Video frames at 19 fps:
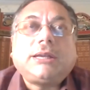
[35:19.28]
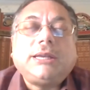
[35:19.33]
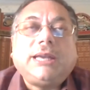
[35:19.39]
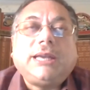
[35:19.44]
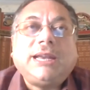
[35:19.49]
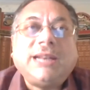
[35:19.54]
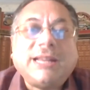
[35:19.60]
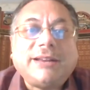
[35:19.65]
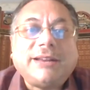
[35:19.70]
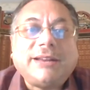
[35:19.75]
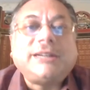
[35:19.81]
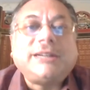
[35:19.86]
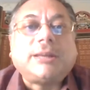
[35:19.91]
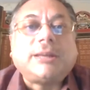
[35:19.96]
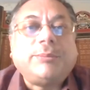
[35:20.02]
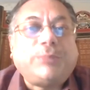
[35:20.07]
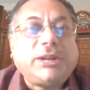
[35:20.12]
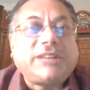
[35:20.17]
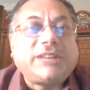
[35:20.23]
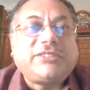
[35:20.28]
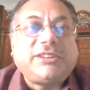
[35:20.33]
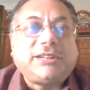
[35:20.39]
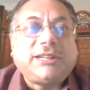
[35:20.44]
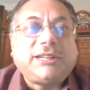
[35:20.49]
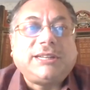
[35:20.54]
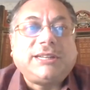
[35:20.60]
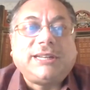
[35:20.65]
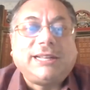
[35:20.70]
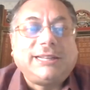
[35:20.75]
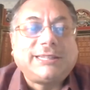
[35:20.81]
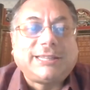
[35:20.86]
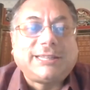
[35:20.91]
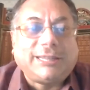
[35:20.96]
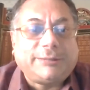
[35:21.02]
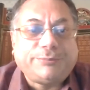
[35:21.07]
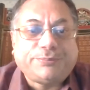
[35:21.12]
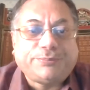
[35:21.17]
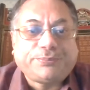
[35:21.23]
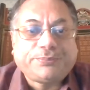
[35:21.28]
inherent complexity in healthcare,